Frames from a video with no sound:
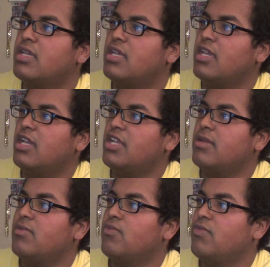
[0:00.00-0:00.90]

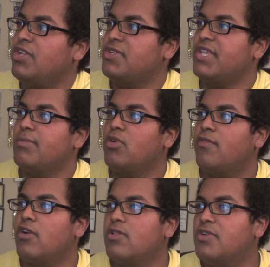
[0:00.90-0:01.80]
Richu says, move
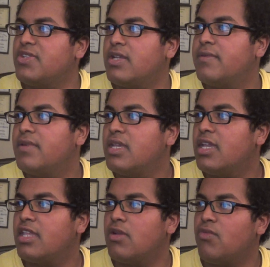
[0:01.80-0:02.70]
it or lose it.
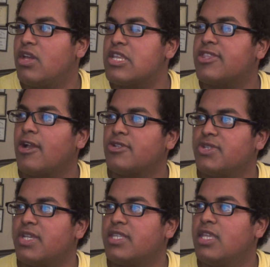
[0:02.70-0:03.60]
And then one doctor
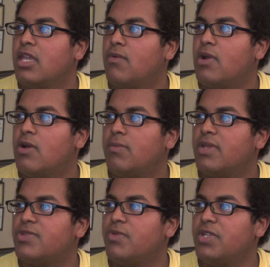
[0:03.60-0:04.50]
says, well,
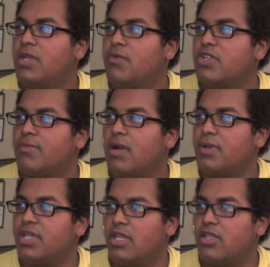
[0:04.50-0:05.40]
Miss Richu, we should
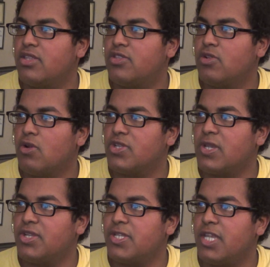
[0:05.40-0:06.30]
probably tend to Lord
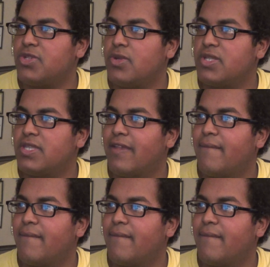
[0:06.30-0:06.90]
Sanji's injuries.